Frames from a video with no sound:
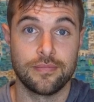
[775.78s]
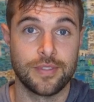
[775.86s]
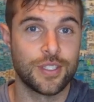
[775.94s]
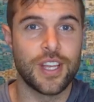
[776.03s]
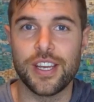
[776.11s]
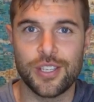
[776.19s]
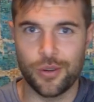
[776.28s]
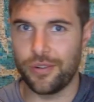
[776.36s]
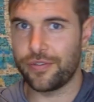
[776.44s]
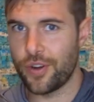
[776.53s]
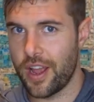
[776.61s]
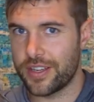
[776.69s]
Stay tuned
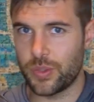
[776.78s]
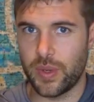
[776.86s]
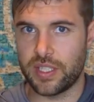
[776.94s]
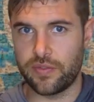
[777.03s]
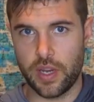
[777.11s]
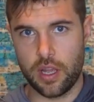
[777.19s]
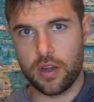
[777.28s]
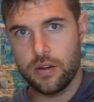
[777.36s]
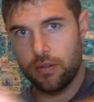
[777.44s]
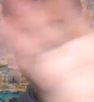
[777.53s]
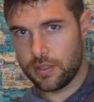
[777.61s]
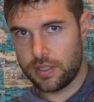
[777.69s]
for next week's video,
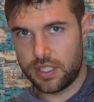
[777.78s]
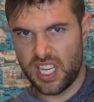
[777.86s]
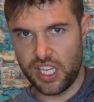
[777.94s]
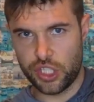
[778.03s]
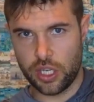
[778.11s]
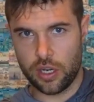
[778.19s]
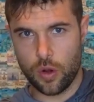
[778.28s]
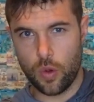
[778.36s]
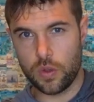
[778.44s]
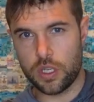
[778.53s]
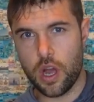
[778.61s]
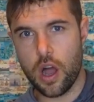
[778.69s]
teaching an
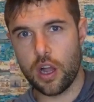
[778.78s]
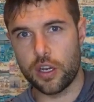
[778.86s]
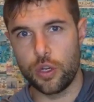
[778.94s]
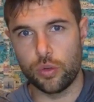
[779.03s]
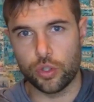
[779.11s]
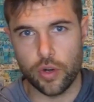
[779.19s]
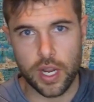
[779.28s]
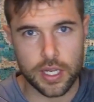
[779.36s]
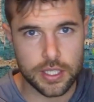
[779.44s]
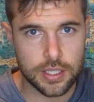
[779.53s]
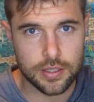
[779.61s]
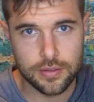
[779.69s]
old dog new
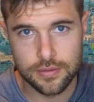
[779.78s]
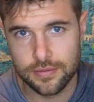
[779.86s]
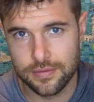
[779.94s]
tricks.